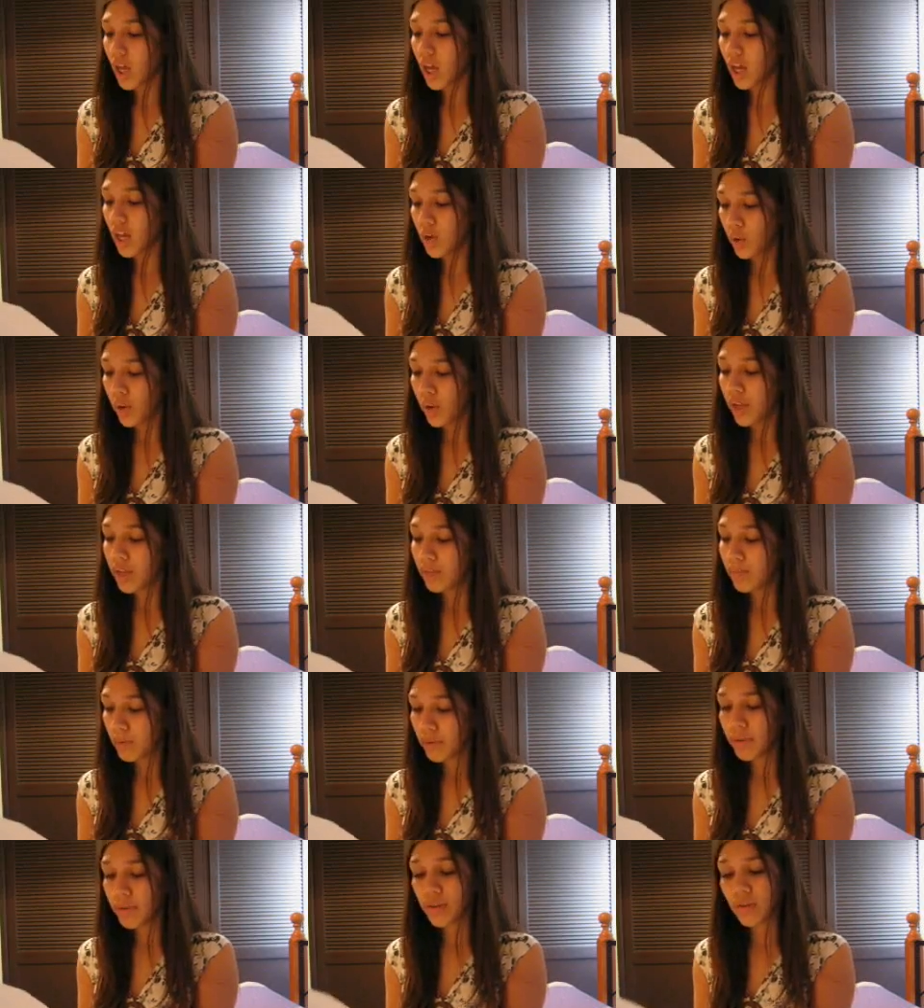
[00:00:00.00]
Annoying
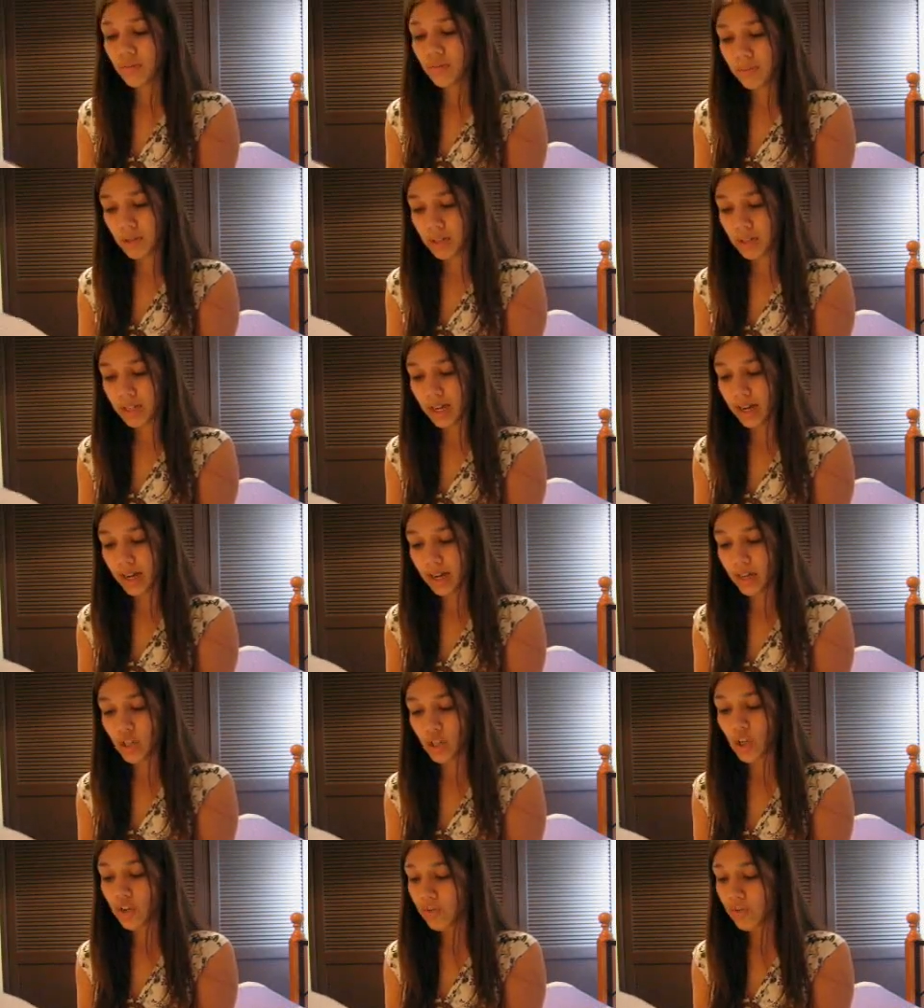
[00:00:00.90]
musical
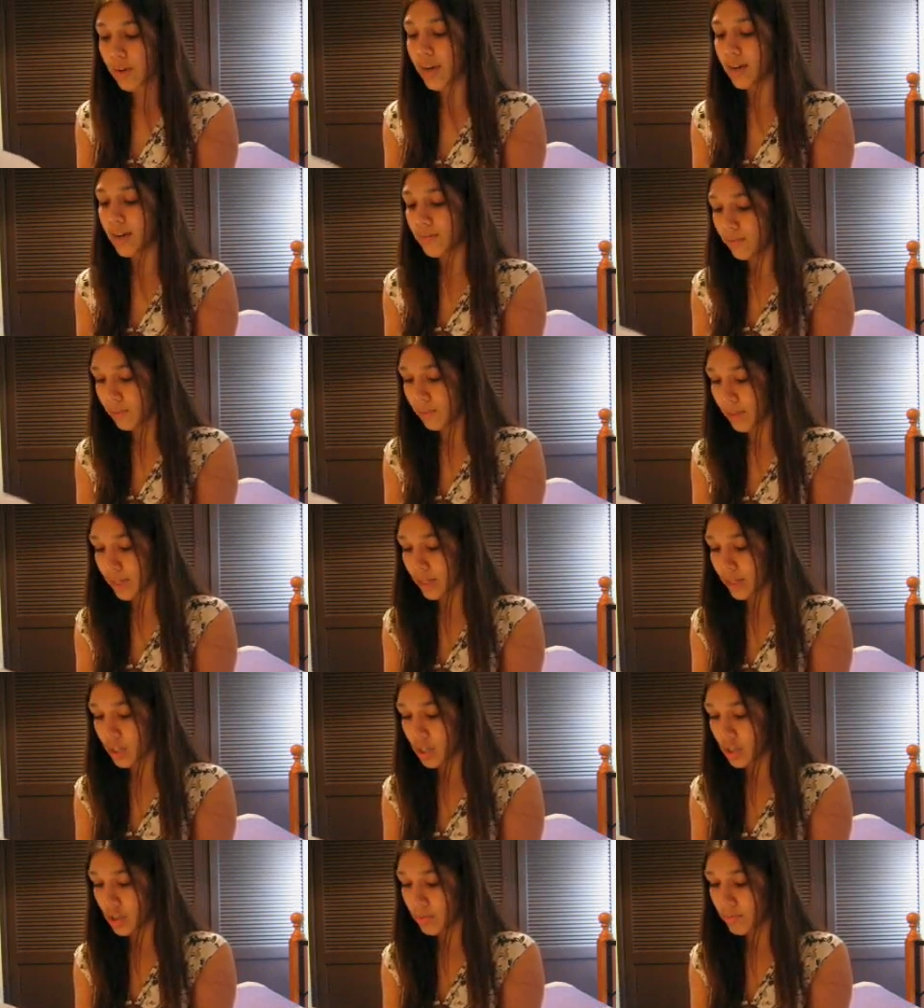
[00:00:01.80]
montage of random
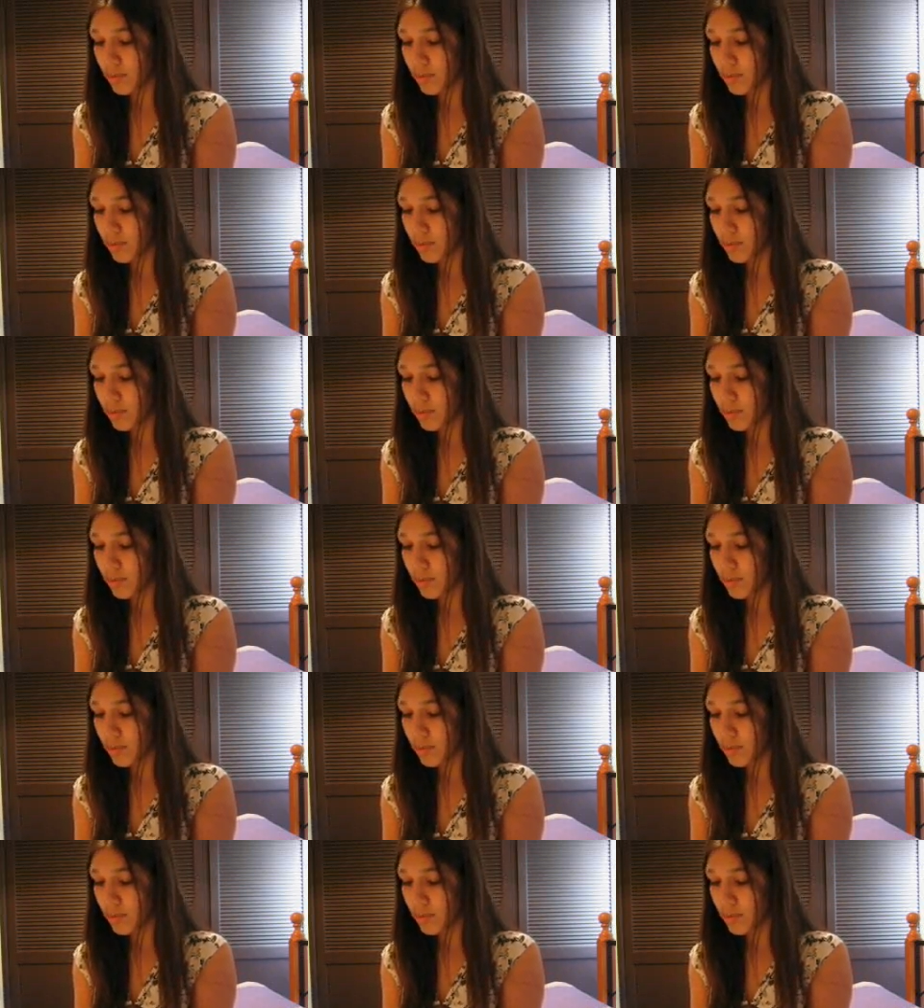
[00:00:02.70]
footage.